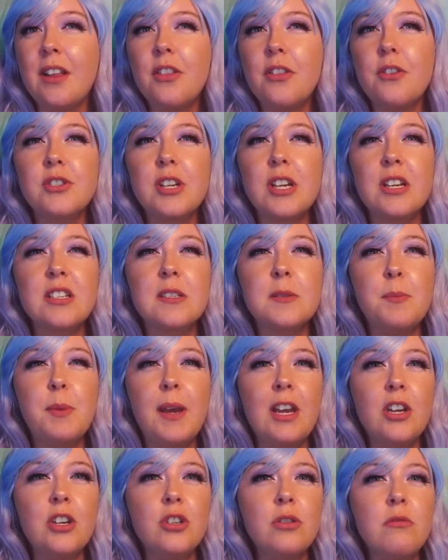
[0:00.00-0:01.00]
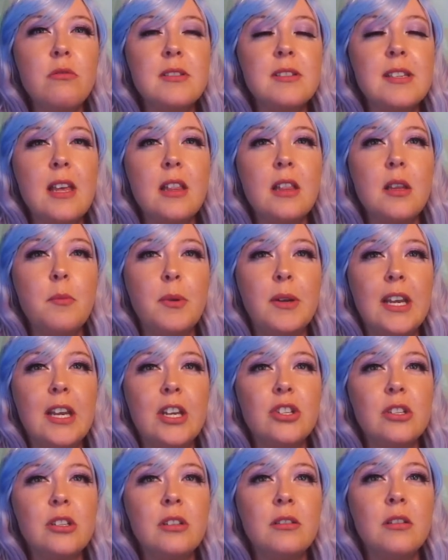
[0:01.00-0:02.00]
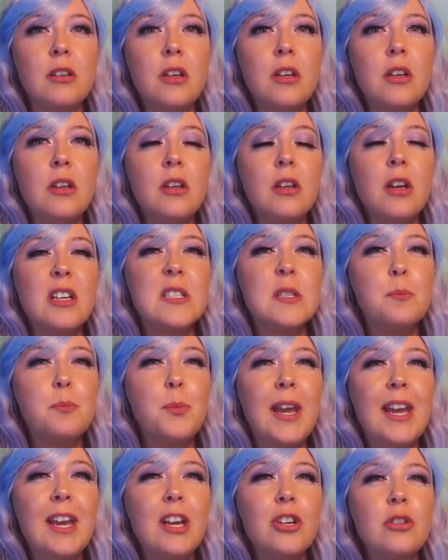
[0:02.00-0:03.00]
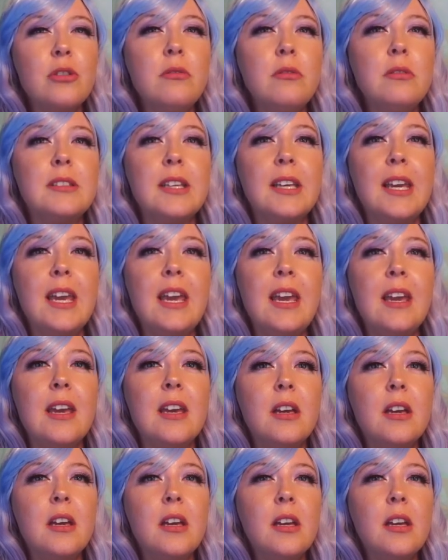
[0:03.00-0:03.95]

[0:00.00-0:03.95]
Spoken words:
there's a special celebration, a special day.